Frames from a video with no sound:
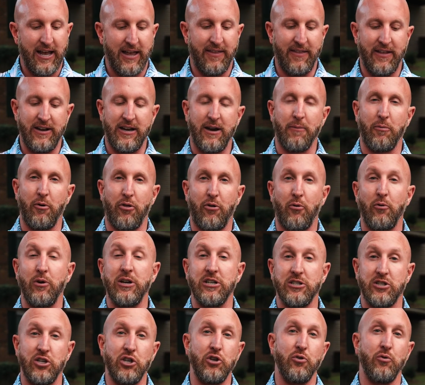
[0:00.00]
And then number three
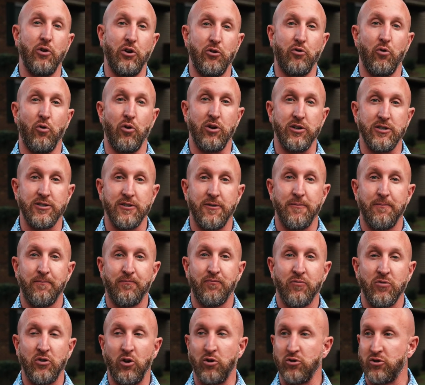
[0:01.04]
is the unit tours.
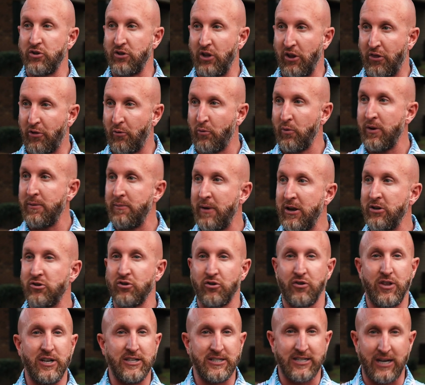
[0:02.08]
Those are the three major
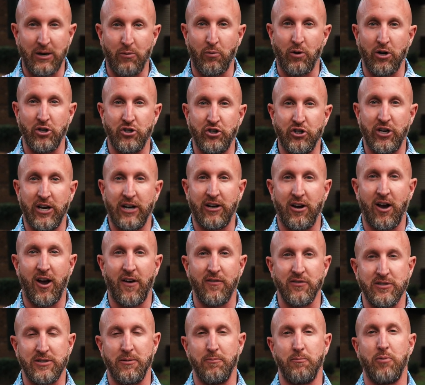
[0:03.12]
things that I want to check
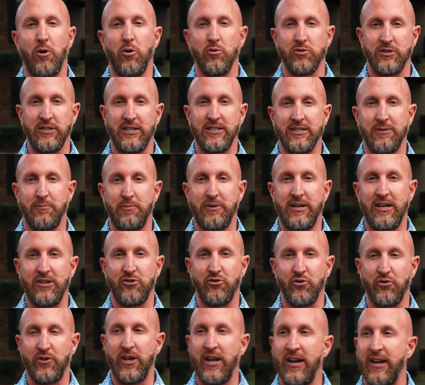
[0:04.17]
off as I'm posing as a
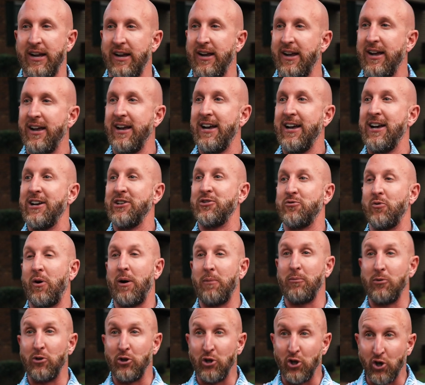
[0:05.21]
potential tenant. So
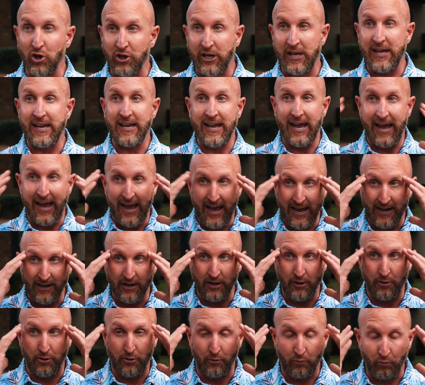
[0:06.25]
I'm looking at
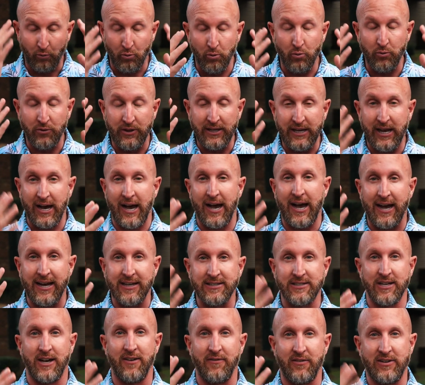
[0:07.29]
it through the
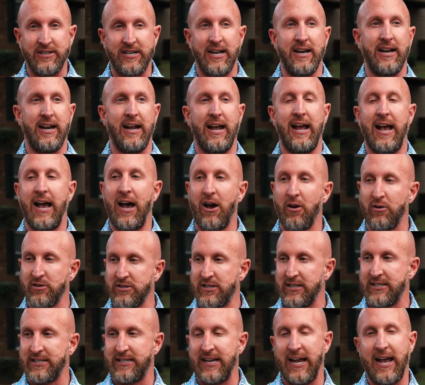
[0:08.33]
eyes of a tenant. How does
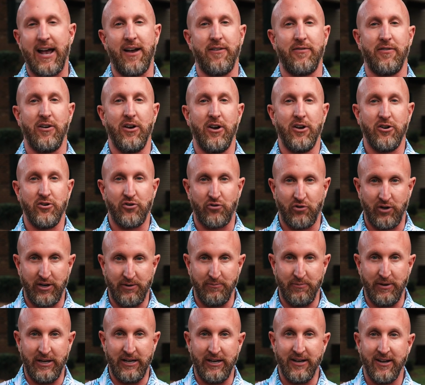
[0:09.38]
the staff
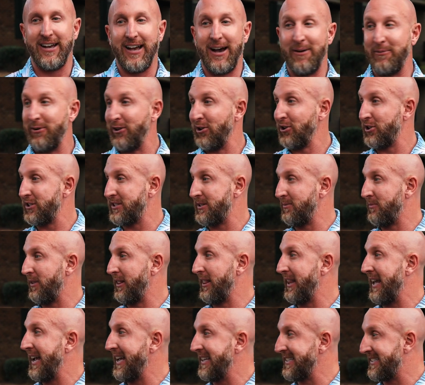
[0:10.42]
treat me? I'm gonna look at some of
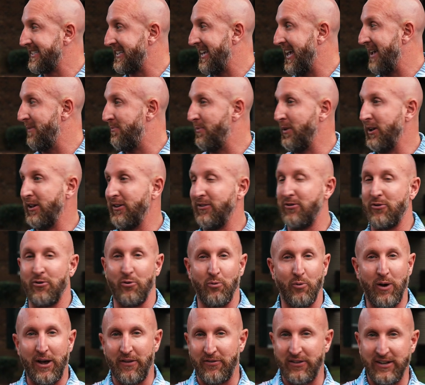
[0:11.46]
the landscaping
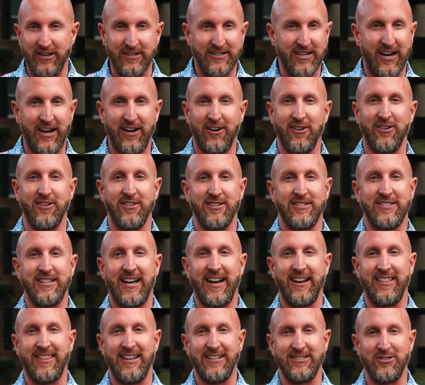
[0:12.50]
throughout the entire
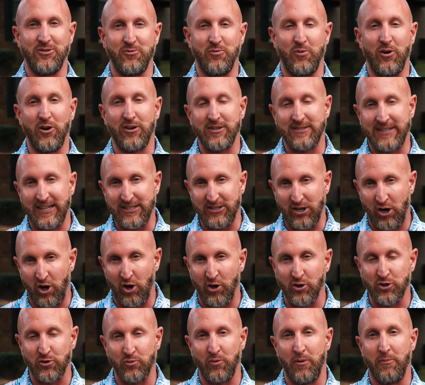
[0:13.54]
side of things as well, because that's
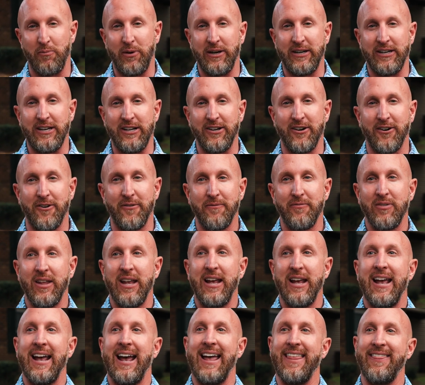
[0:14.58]
also a big deal.
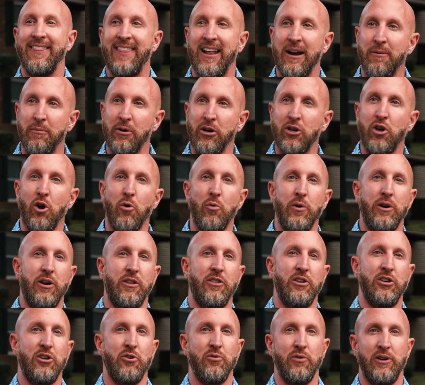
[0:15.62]
And then I'm gonna go into
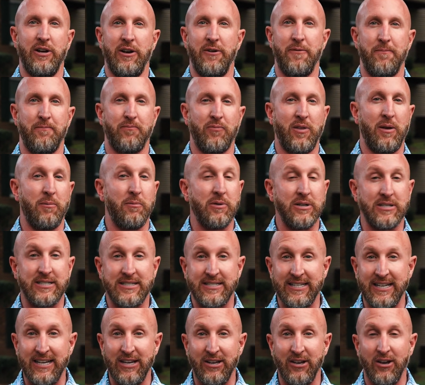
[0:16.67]
the unit. I'm gonna
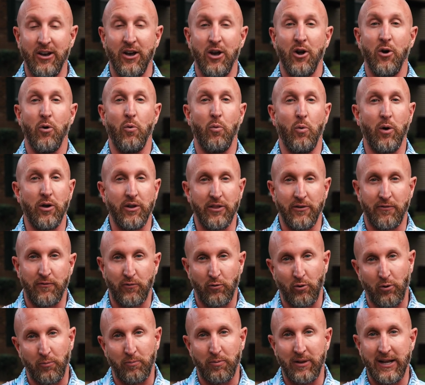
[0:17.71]
see what the
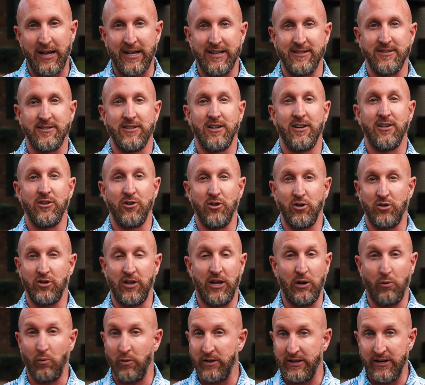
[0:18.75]
floor plans look
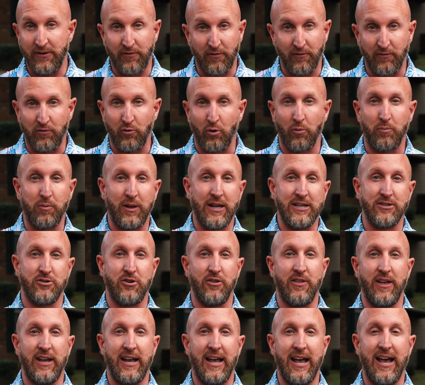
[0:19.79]
like. What different floor plans
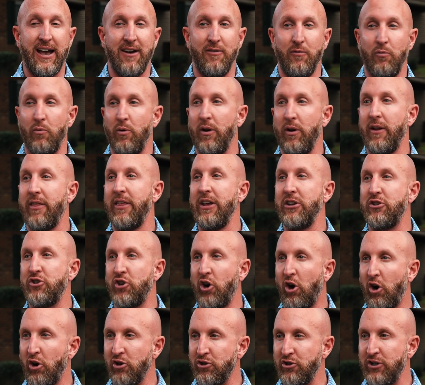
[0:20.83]
do they have? What are they
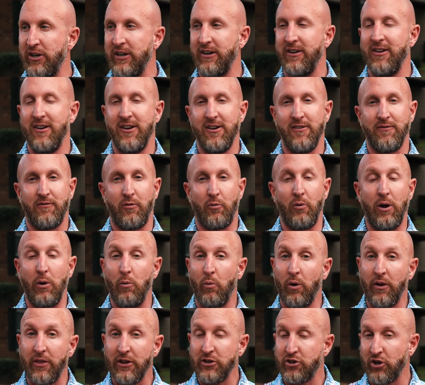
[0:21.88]
charging for rent?
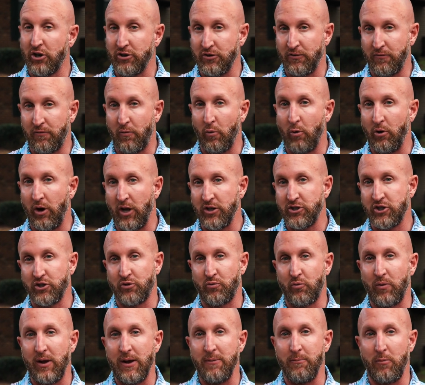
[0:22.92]
What are they charging for? Not
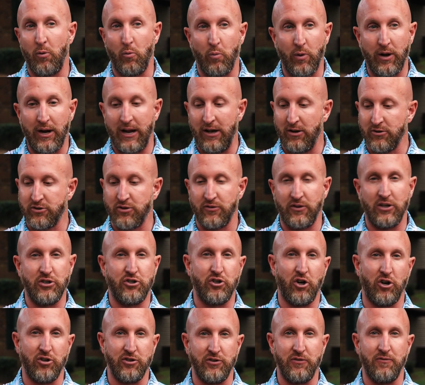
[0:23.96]
just rent, but what else are they
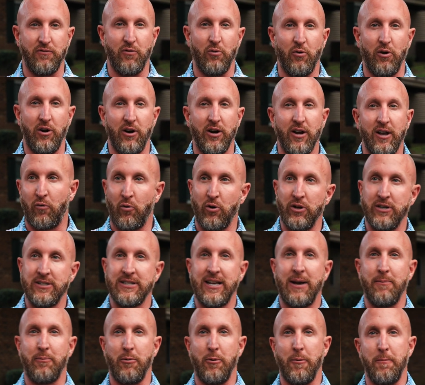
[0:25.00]
charging for? For
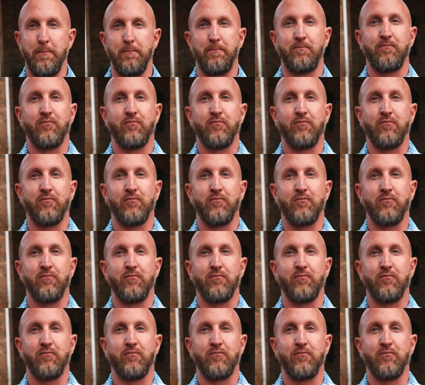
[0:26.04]
example,